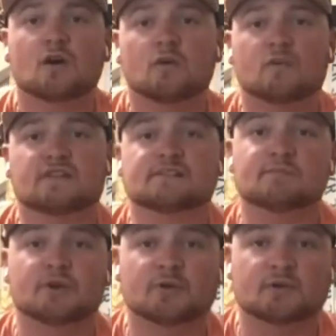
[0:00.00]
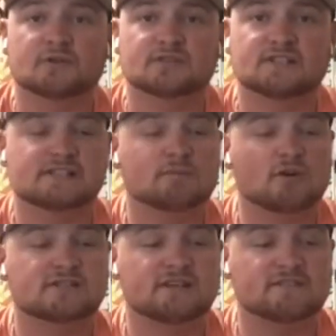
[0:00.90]
one of these mirror lures, these
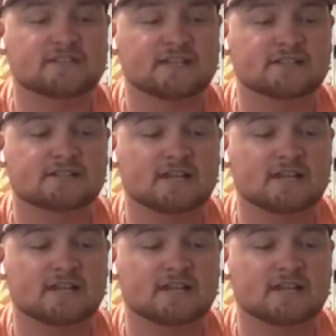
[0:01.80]
MR17s,